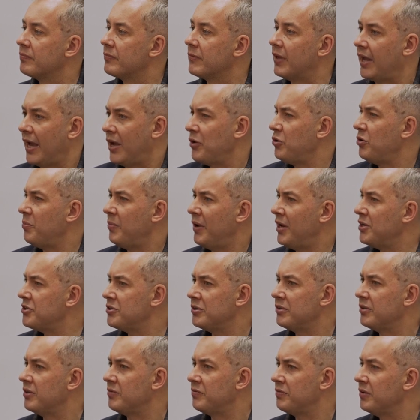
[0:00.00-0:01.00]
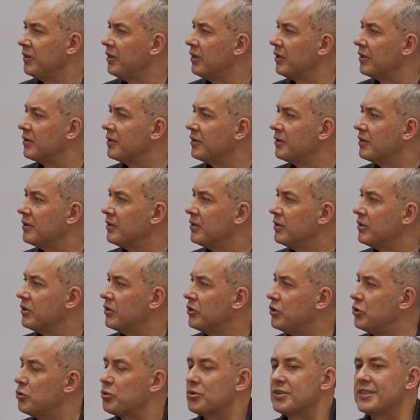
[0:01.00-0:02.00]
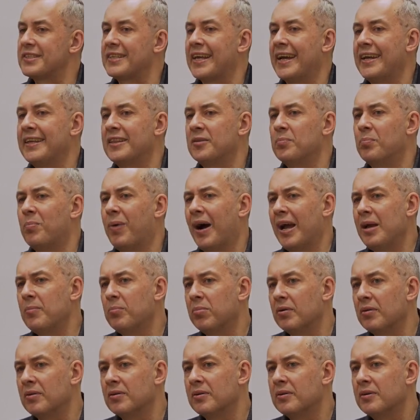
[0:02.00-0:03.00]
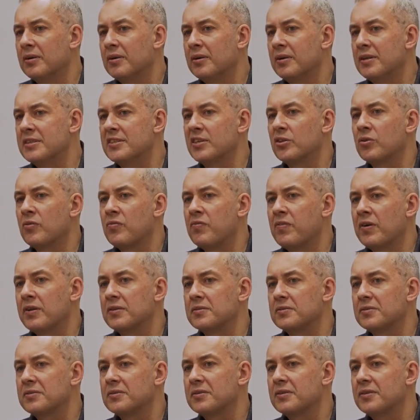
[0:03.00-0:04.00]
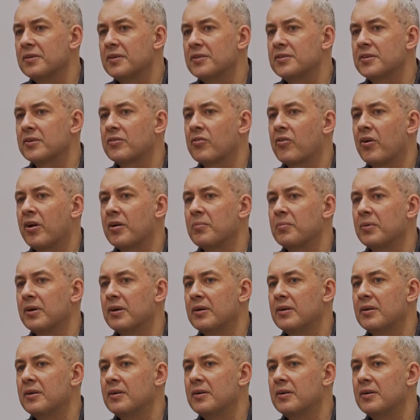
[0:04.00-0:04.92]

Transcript: Can you imagine in Finland to cite Bible is an offense. It's a crime.